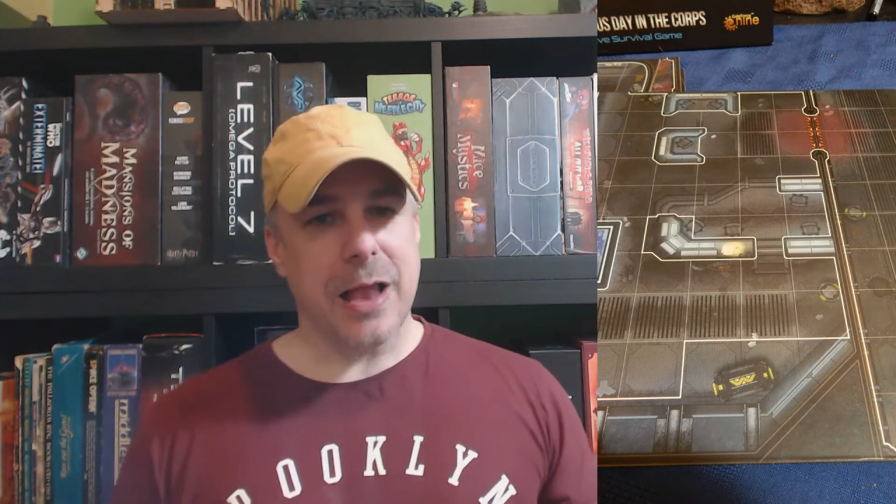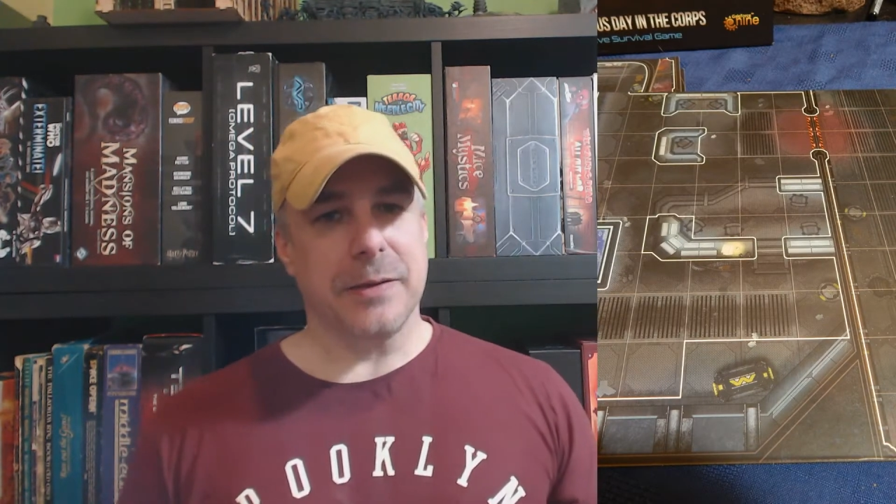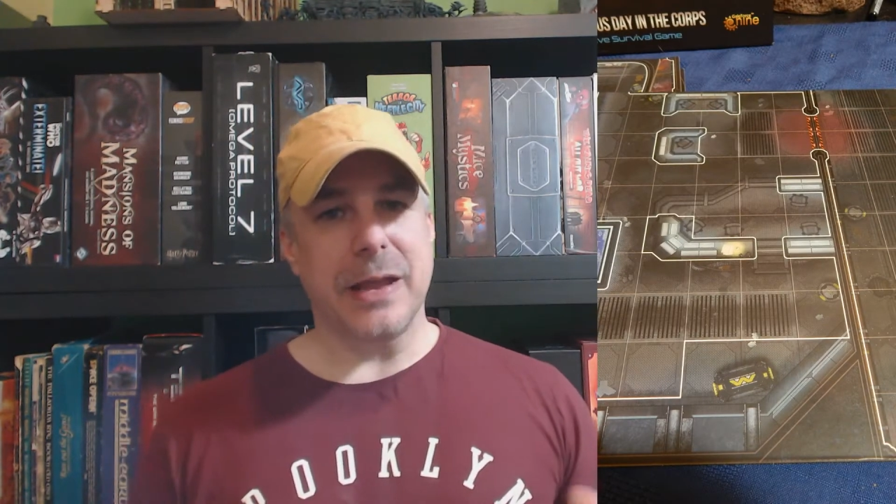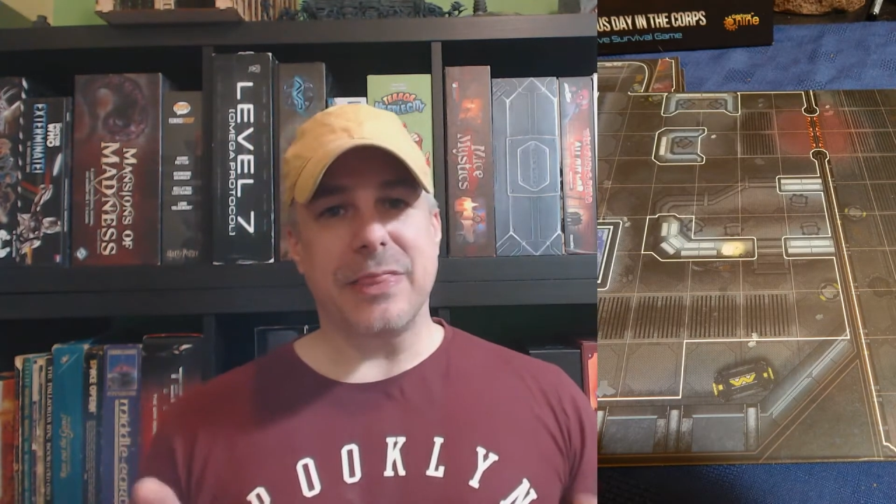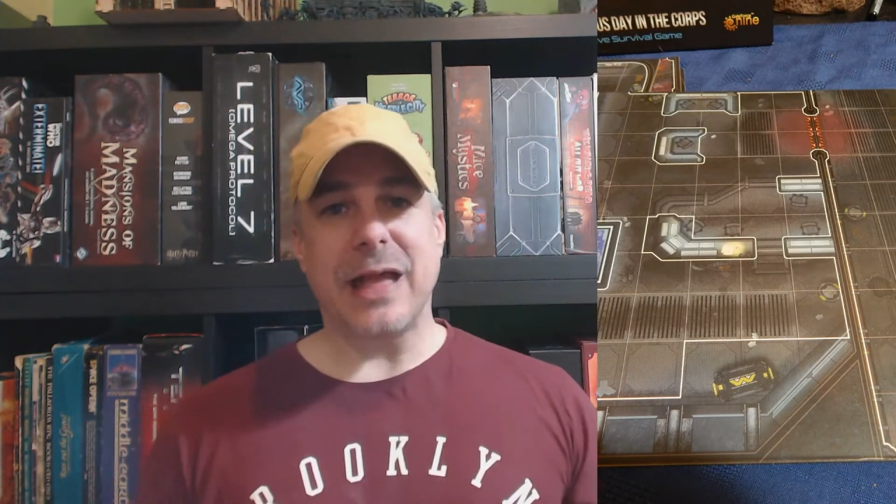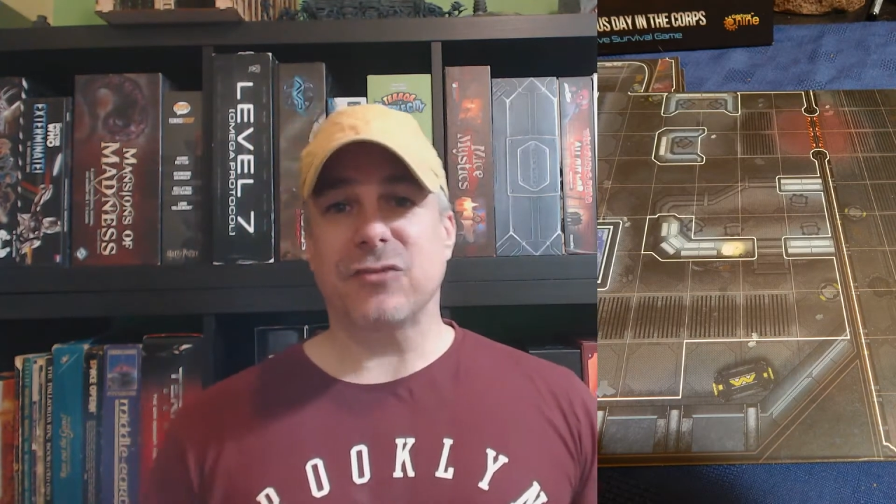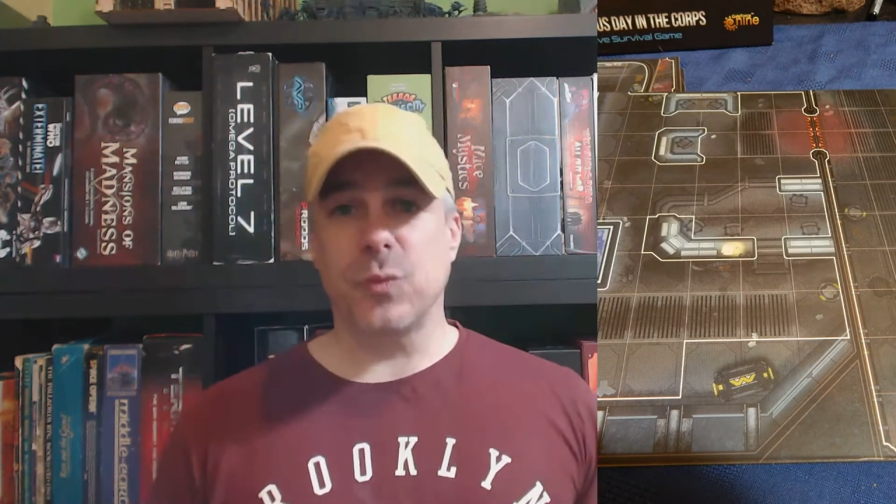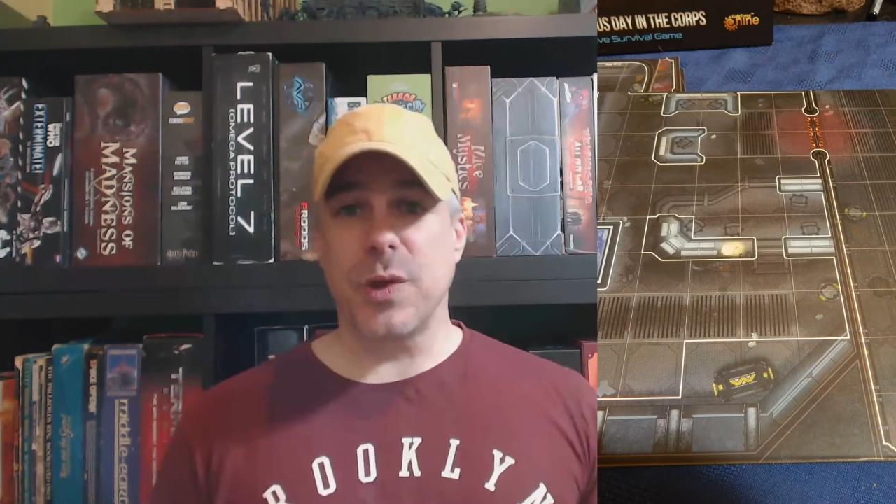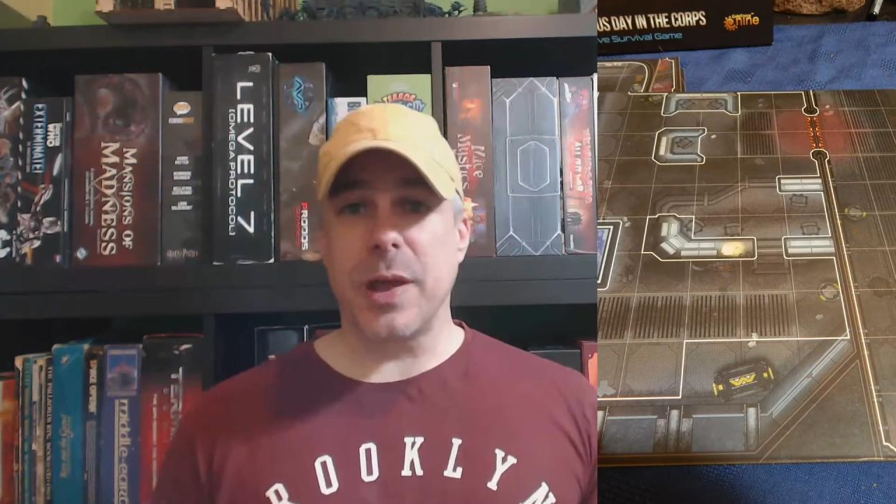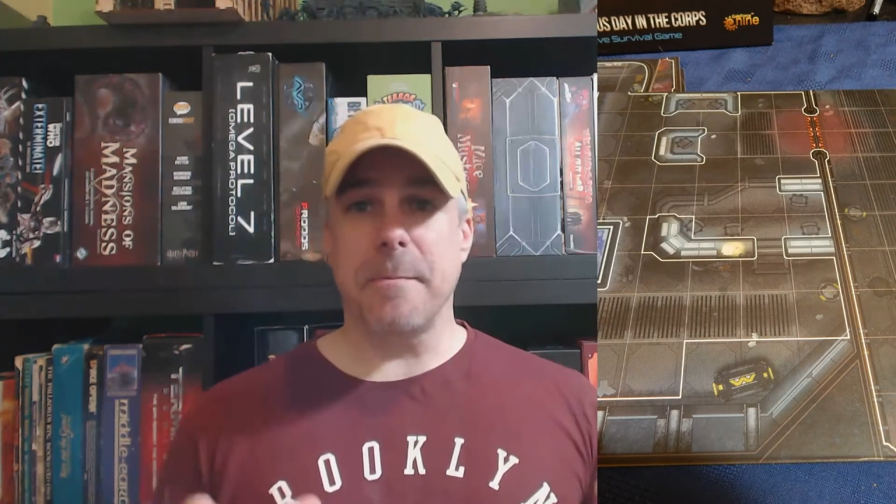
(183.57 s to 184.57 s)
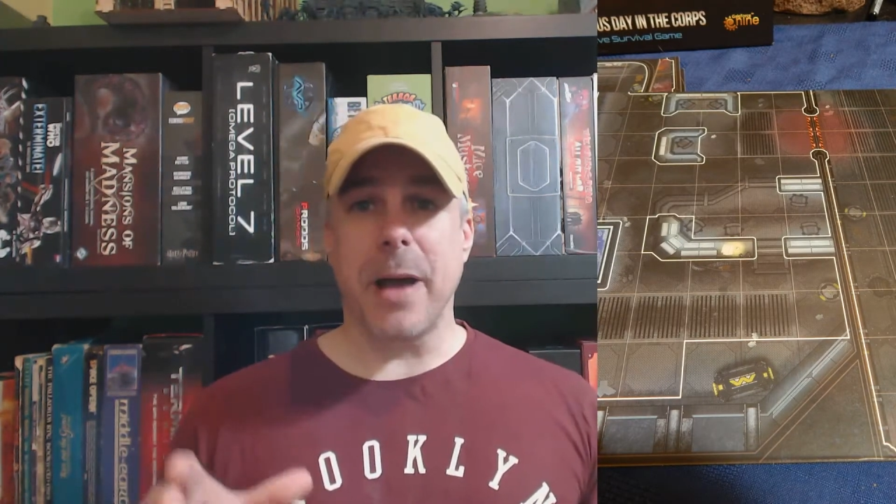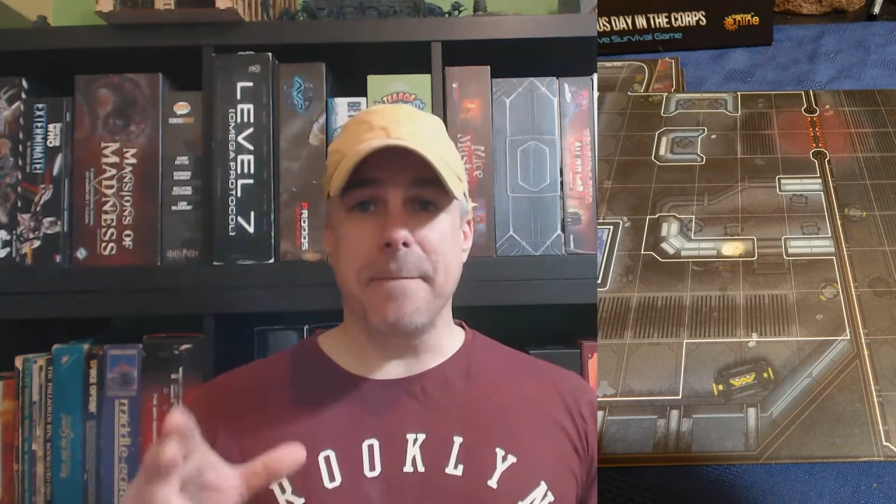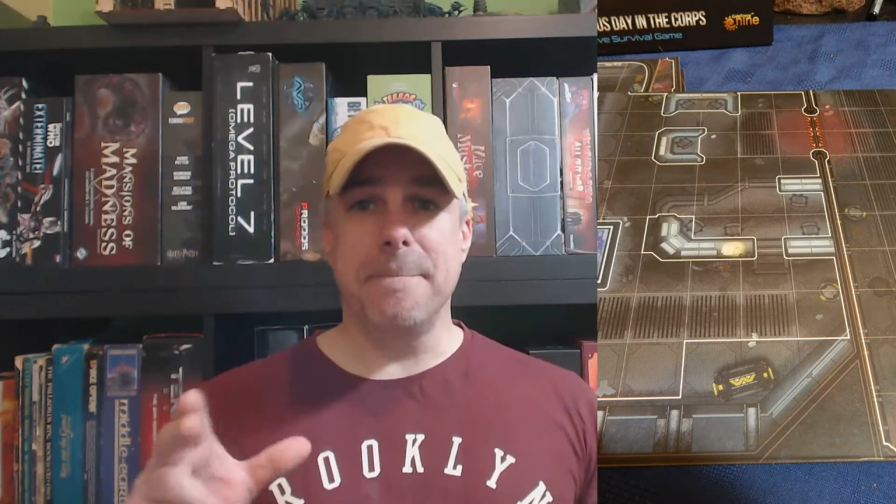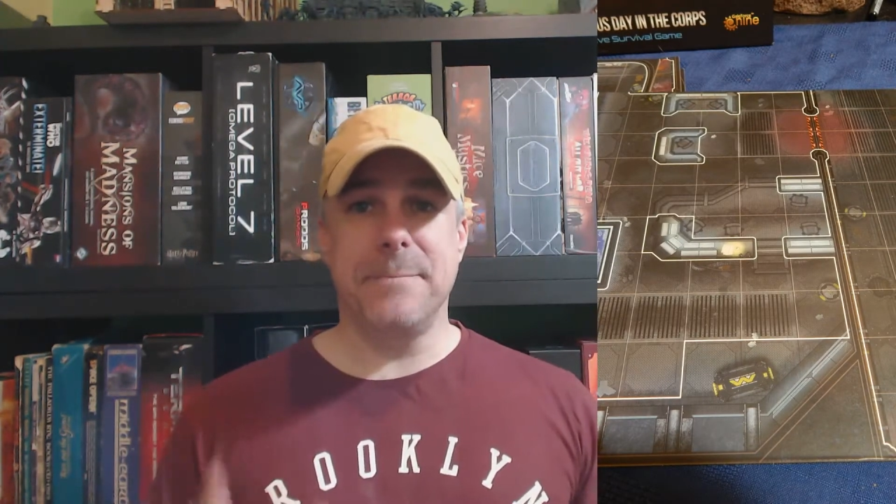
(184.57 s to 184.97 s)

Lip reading: Now that's where my